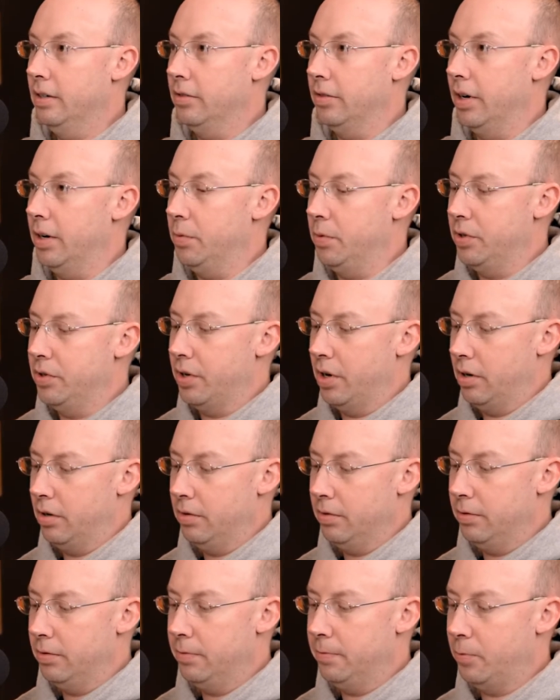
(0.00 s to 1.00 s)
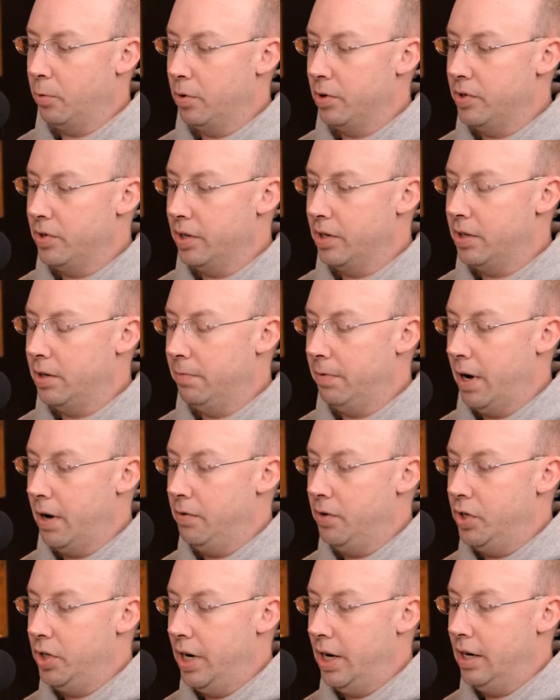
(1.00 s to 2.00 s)
Right, we saw
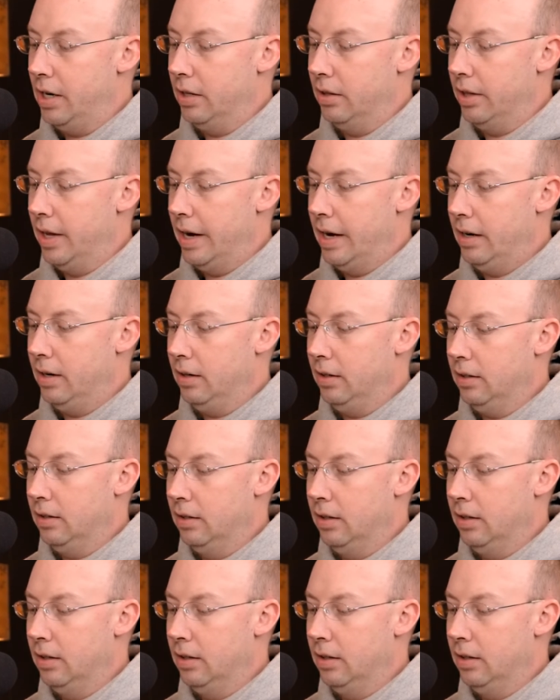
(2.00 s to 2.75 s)
465 Shady Lane